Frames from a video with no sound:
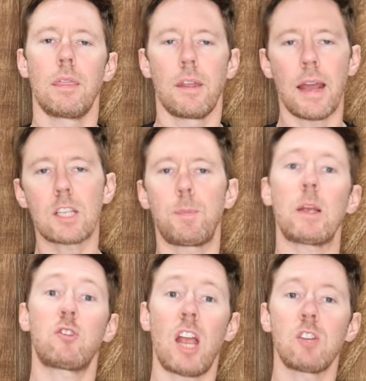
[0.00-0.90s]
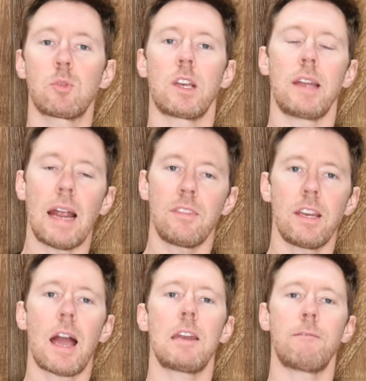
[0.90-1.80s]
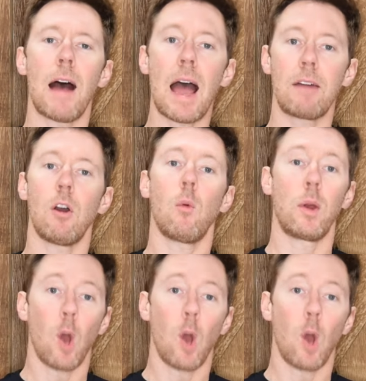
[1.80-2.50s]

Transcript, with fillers: The next big change was in 1995 when